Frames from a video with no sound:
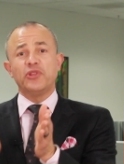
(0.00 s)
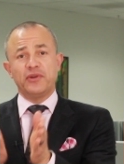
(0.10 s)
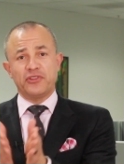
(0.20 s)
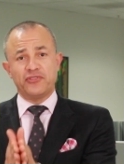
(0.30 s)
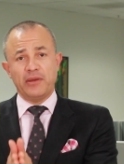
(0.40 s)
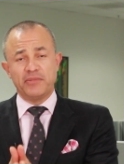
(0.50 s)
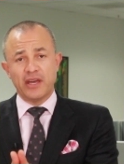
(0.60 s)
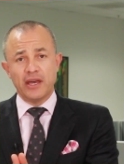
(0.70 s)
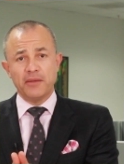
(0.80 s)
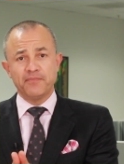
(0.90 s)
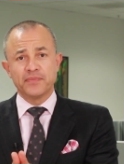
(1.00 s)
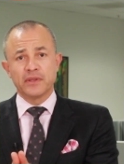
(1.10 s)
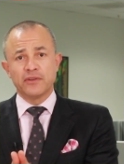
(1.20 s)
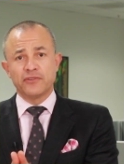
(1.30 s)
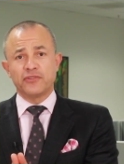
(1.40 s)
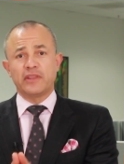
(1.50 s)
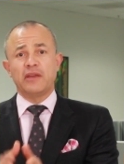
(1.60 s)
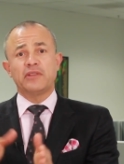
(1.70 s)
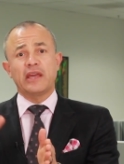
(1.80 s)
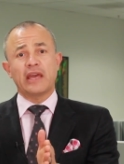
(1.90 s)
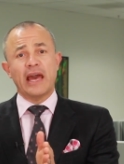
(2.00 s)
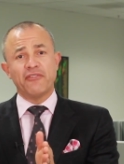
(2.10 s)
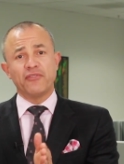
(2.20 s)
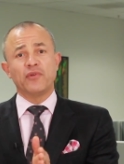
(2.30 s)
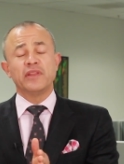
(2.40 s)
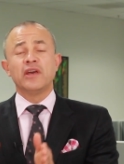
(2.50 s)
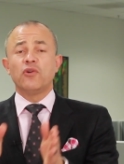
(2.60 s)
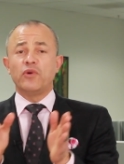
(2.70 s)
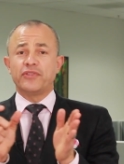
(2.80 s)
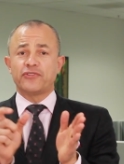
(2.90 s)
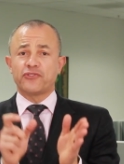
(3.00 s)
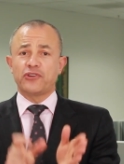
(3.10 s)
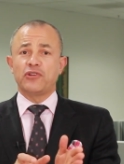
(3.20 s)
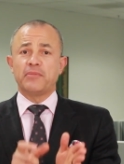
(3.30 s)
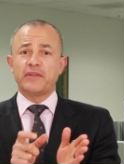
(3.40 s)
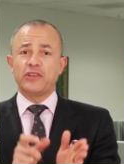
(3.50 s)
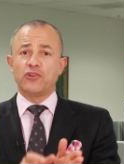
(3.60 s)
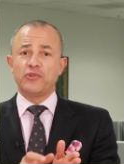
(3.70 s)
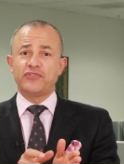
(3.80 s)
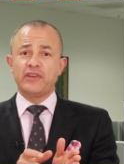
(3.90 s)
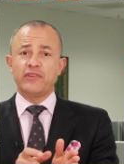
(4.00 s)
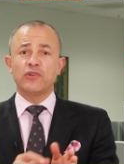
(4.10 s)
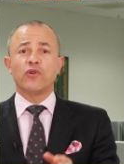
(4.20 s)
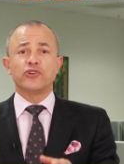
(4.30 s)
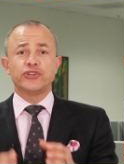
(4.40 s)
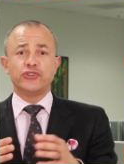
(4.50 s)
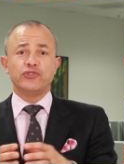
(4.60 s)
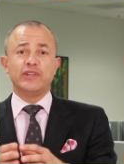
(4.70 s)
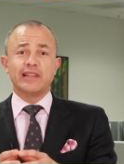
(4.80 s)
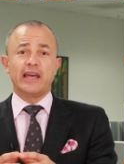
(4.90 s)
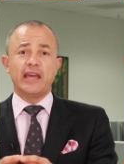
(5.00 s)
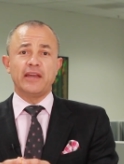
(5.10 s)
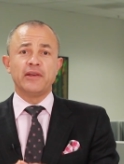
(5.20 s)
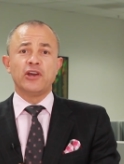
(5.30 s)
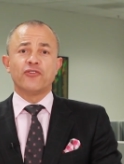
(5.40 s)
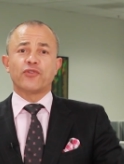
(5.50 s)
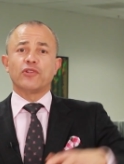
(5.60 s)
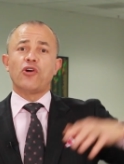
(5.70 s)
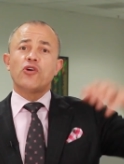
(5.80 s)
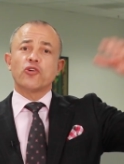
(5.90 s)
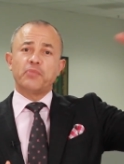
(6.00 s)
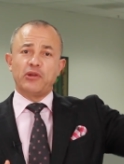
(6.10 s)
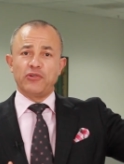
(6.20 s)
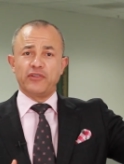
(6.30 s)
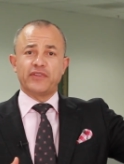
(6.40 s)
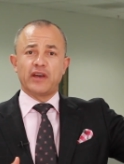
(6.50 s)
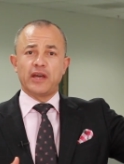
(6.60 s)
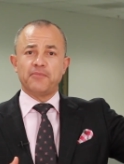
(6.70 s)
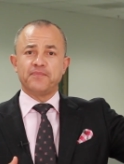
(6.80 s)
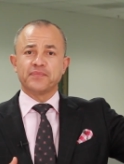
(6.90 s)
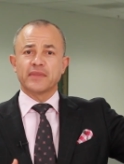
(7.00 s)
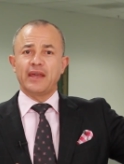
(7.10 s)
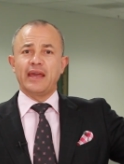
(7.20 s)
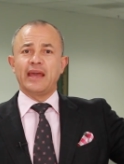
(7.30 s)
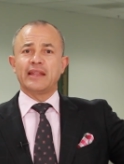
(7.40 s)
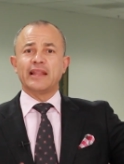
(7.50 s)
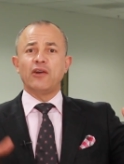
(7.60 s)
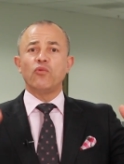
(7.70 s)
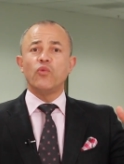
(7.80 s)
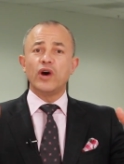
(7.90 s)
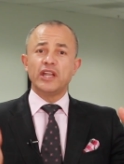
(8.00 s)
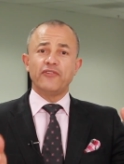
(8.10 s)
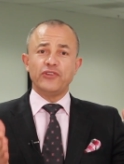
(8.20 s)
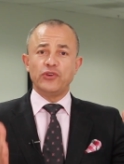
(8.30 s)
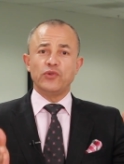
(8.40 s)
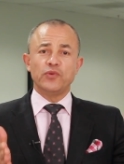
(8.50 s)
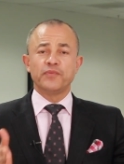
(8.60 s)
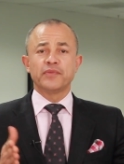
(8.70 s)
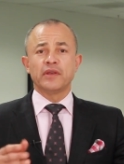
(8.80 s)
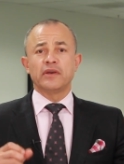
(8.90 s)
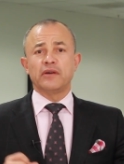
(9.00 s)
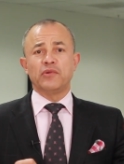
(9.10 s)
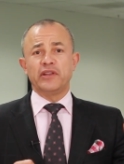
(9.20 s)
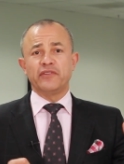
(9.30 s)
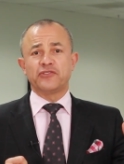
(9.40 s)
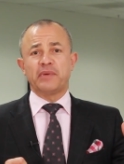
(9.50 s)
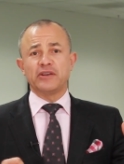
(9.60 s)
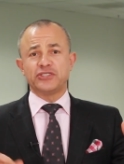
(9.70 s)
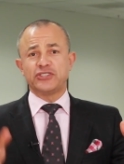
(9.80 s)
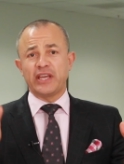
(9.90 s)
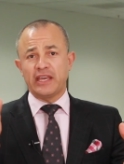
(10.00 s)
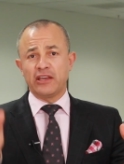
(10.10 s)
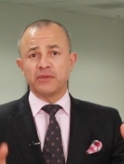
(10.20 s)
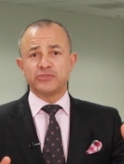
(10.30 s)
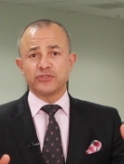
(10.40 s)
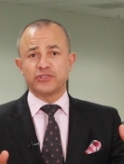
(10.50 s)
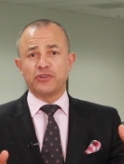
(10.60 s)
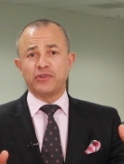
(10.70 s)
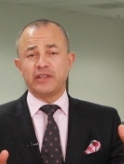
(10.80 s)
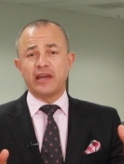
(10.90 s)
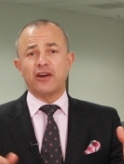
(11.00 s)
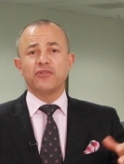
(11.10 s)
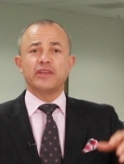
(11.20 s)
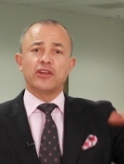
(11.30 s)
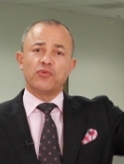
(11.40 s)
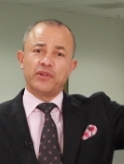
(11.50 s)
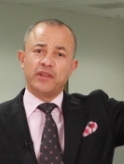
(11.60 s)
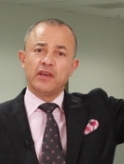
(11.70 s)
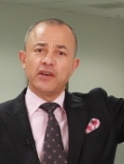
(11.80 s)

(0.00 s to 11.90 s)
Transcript: with you at the same time, so that they take half of what Social Security amount that you're receiving? Or should you delay for a longer period of time and let one of the spouses take income Social Security now, the other one